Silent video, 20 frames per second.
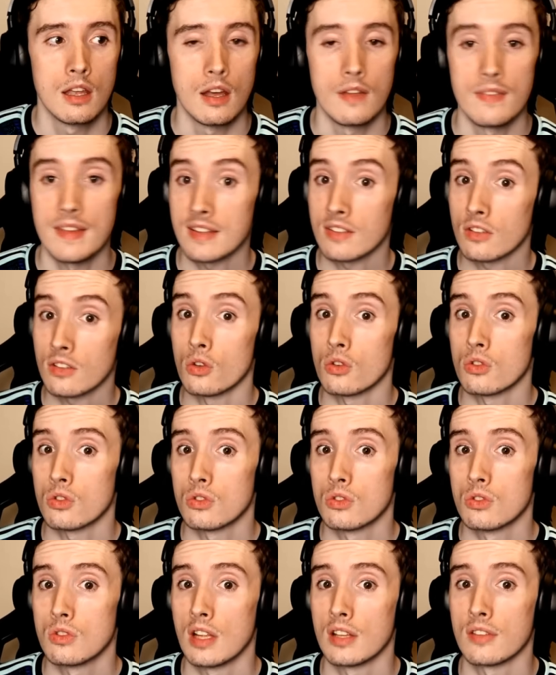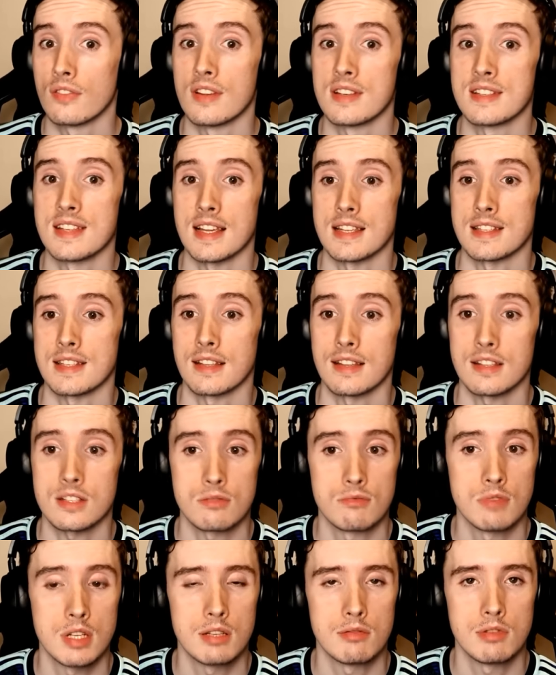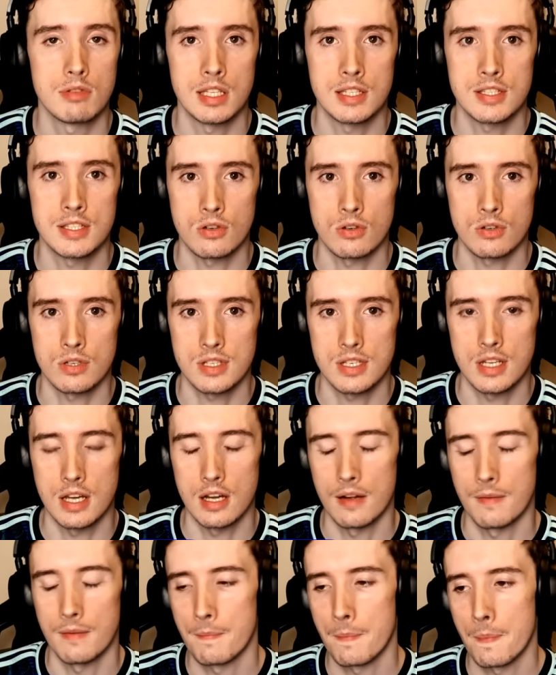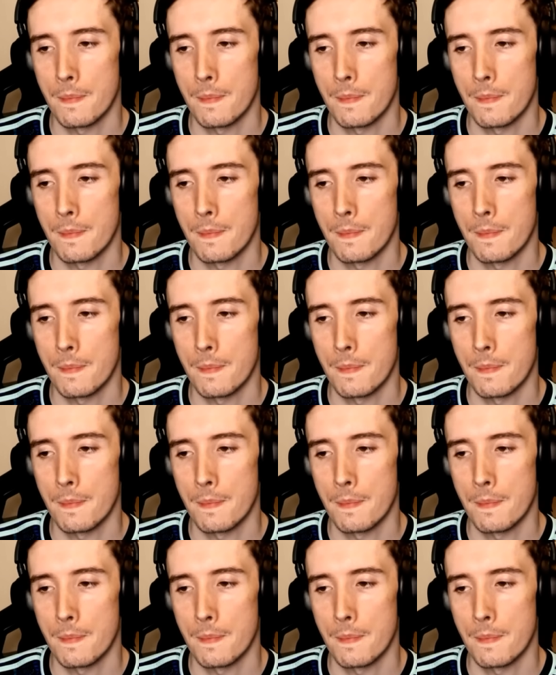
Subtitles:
And that's good. That's fantastic. That's a really strong start.